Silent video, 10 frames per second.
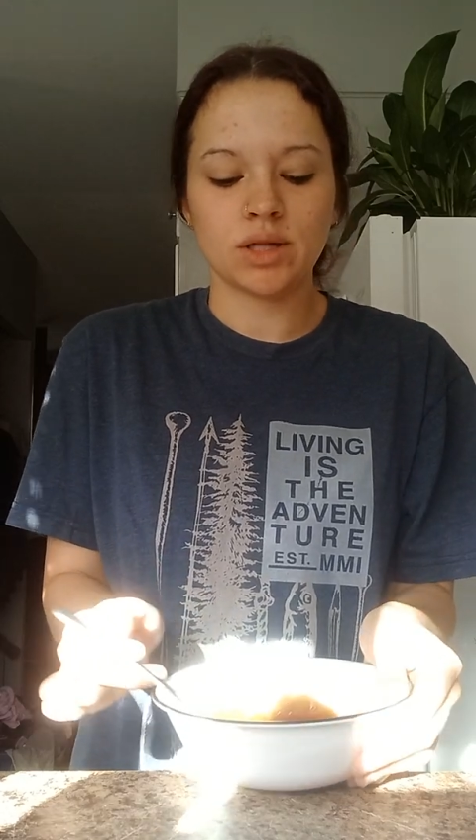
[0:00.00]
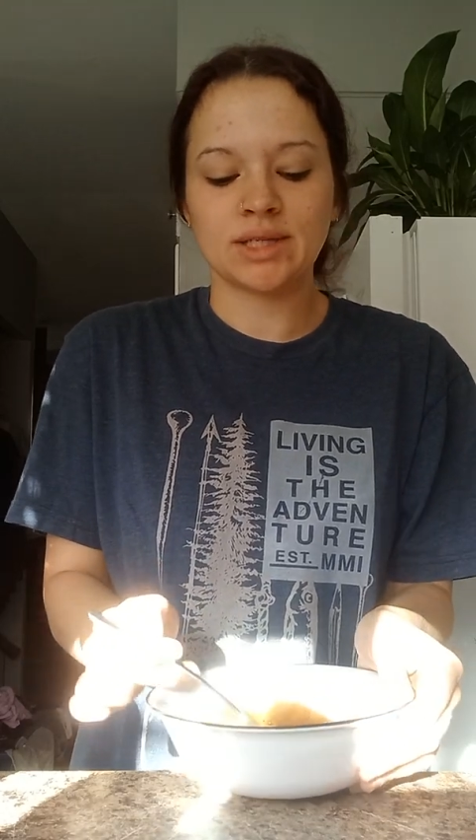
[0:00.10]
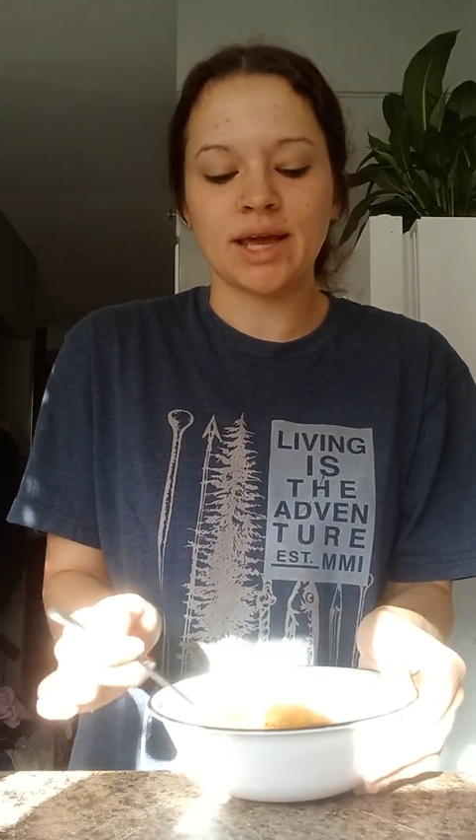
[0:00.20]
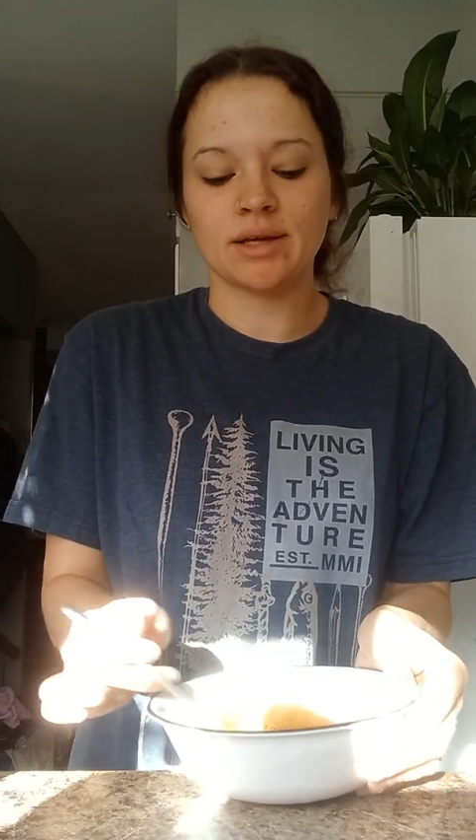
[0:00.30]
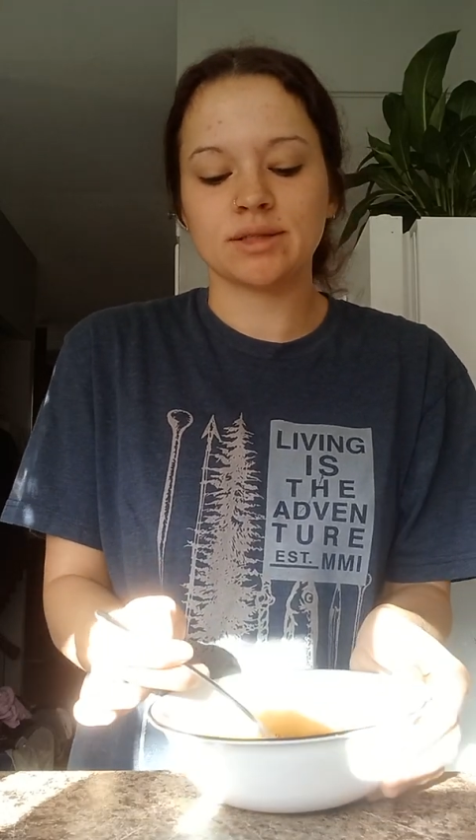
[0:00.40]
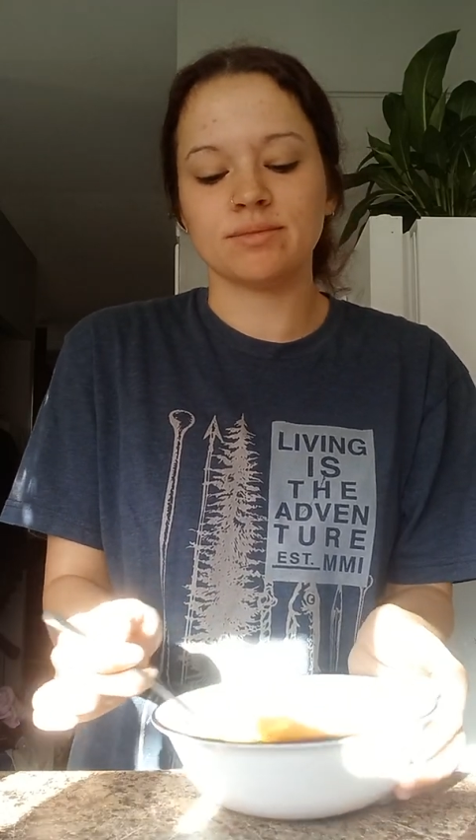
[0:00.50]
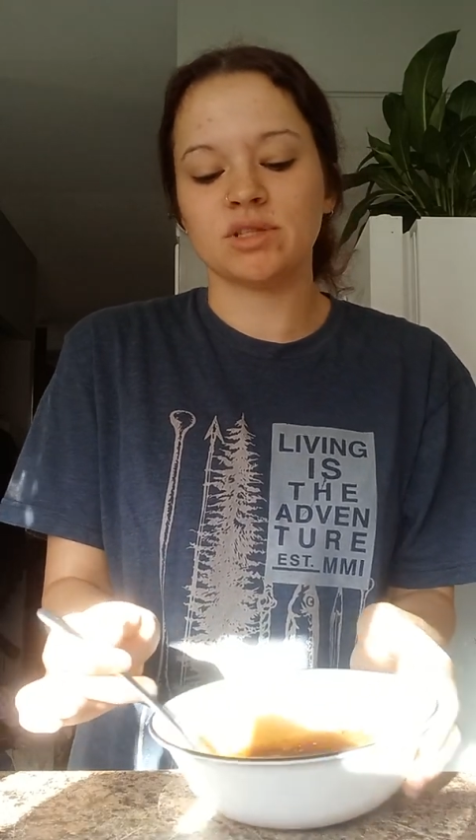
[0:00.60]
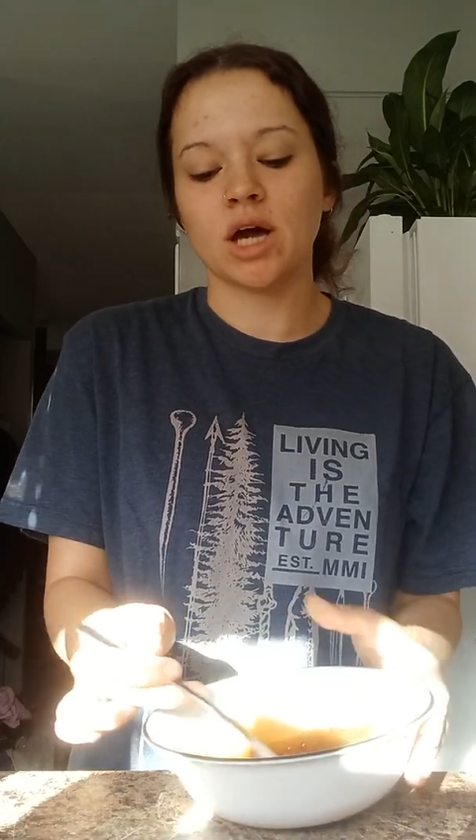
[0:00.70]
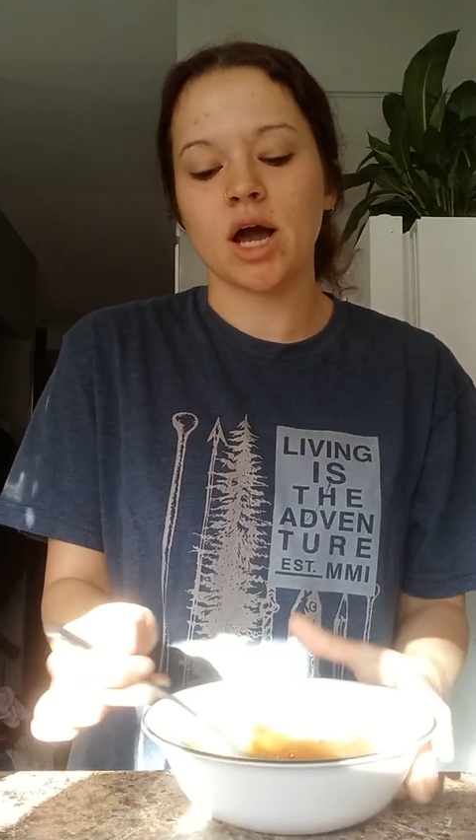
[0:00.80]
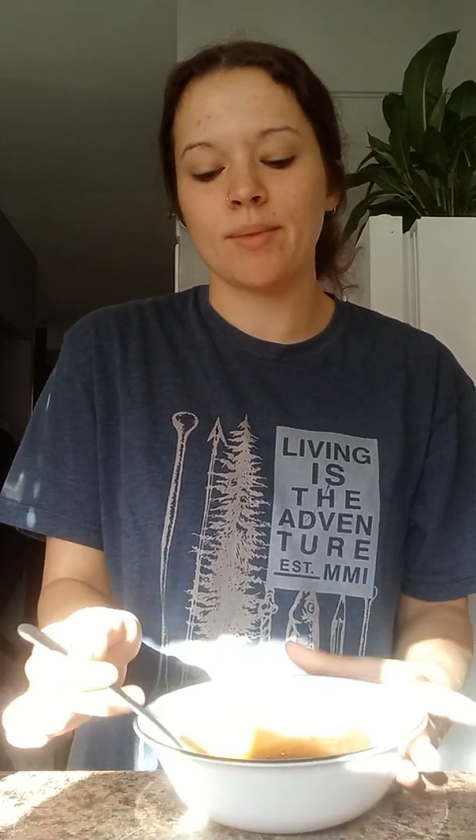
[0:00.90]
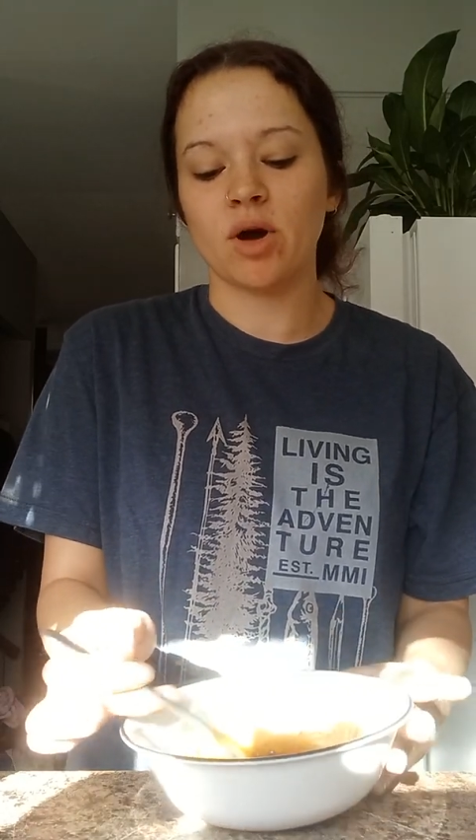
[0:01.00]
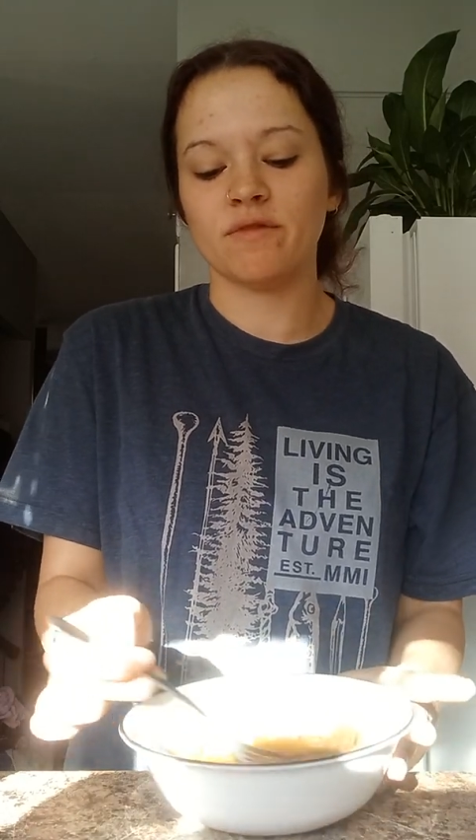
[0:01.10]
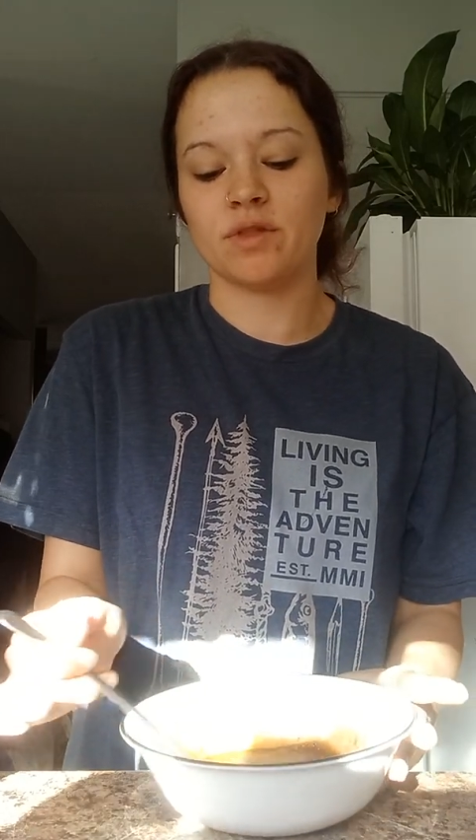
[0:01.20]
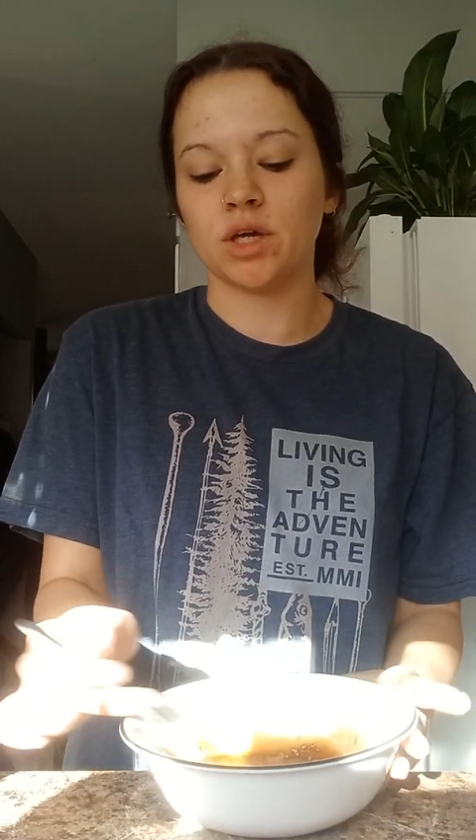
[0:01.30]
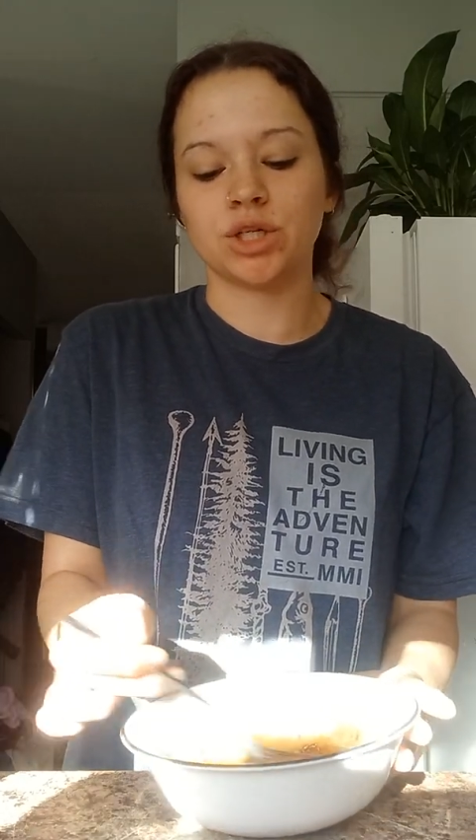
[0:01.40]
take some time
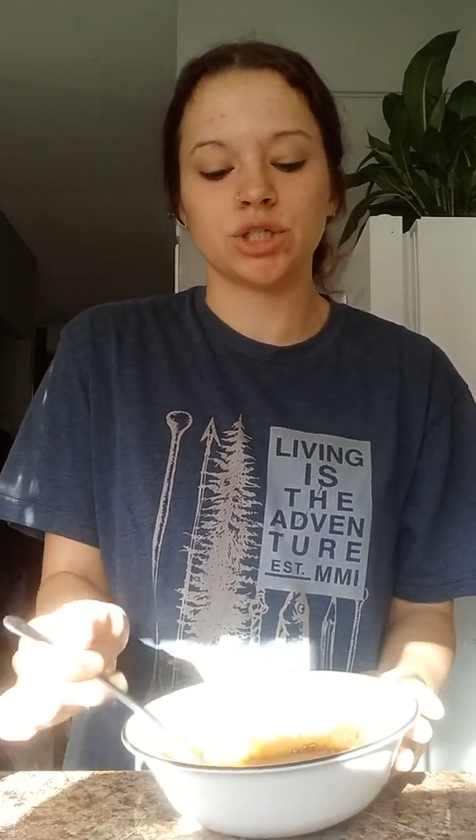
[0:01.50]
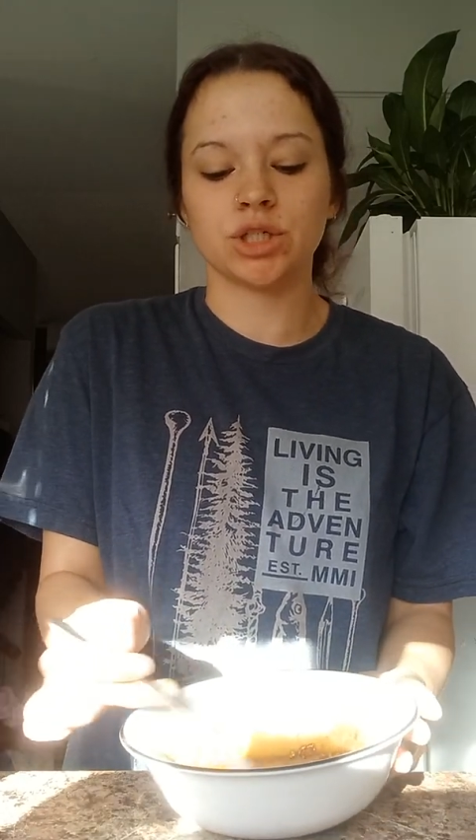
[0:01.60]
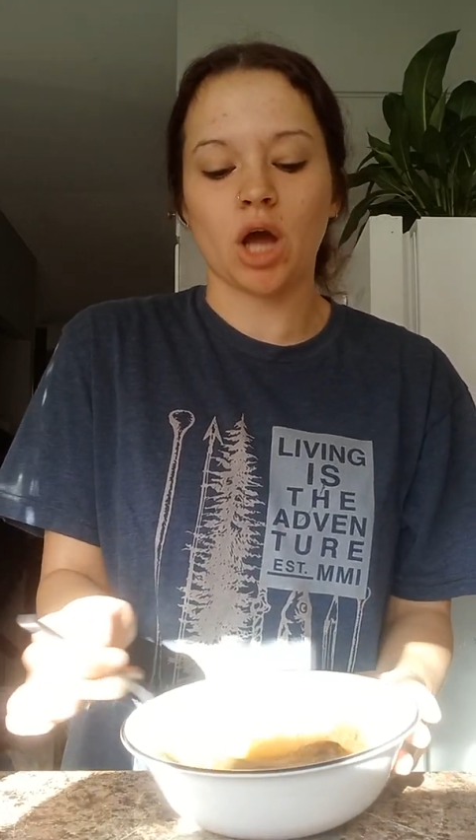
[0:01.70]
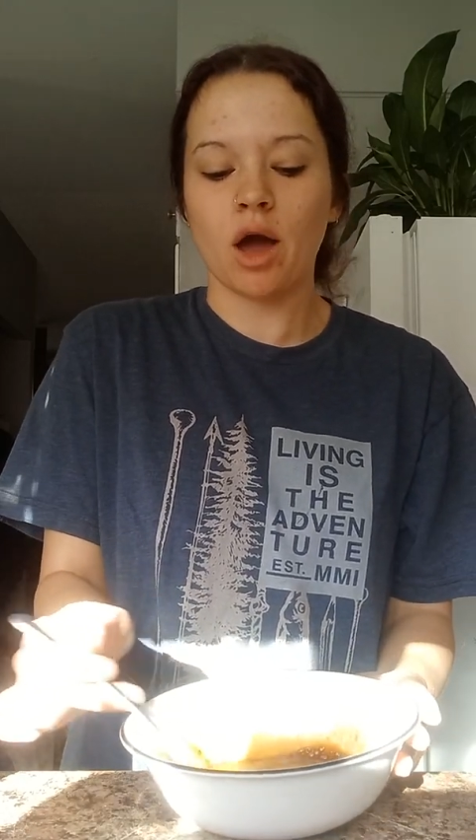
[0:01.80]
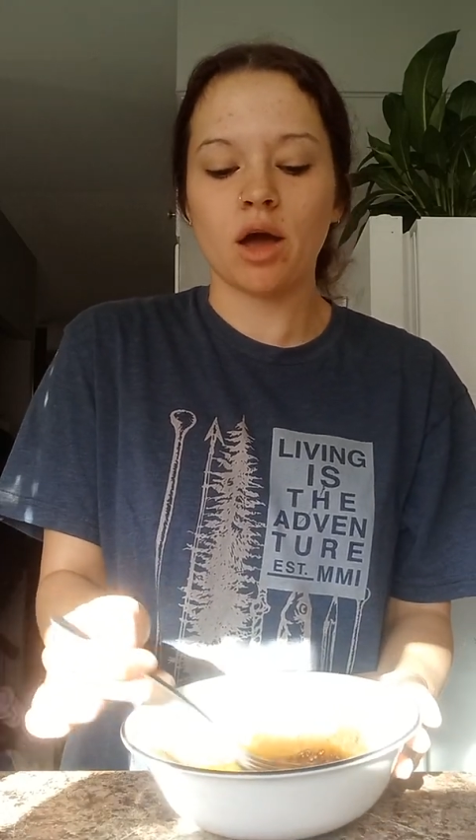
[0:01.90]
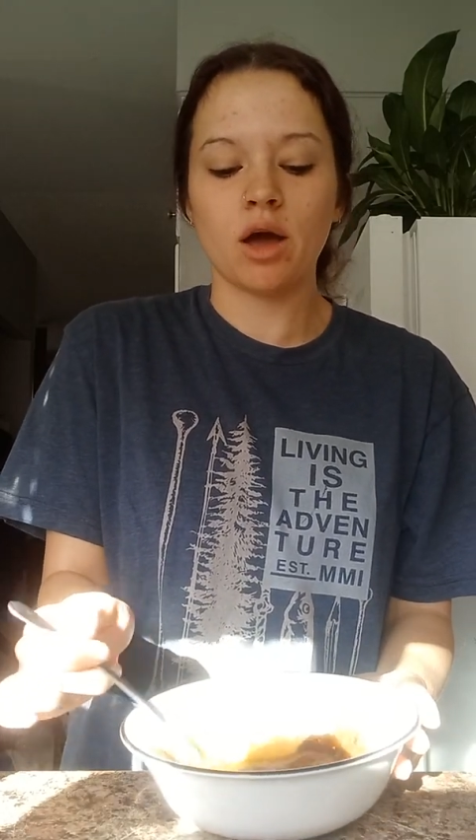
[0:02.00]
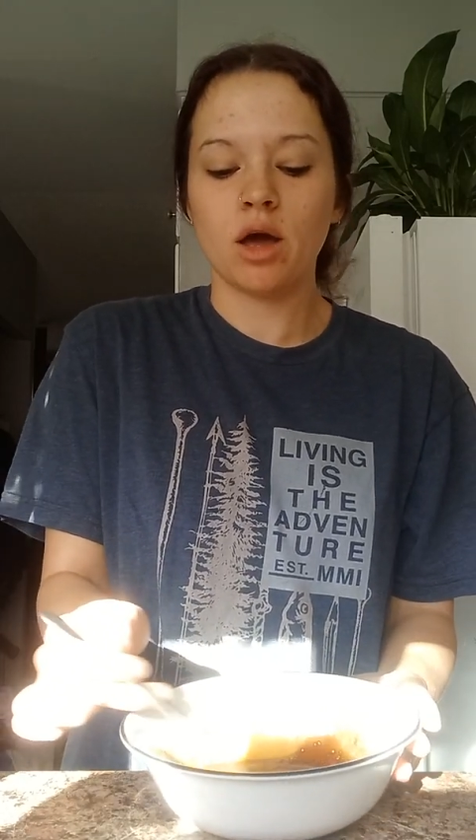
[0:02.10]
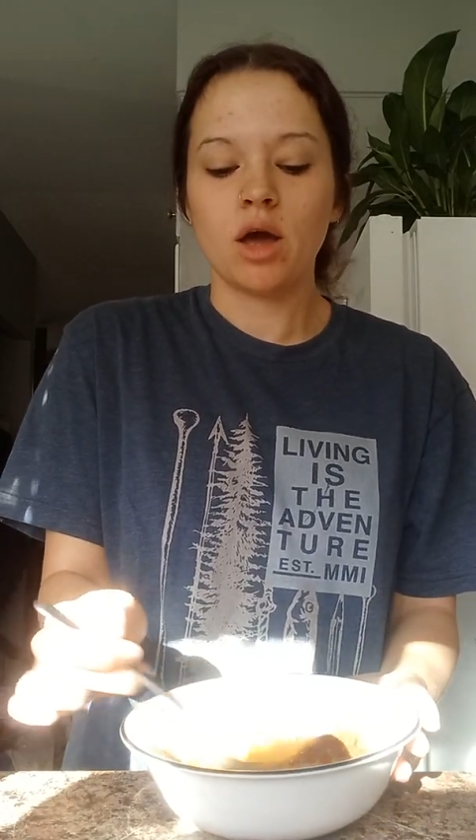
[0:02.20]
off the internet,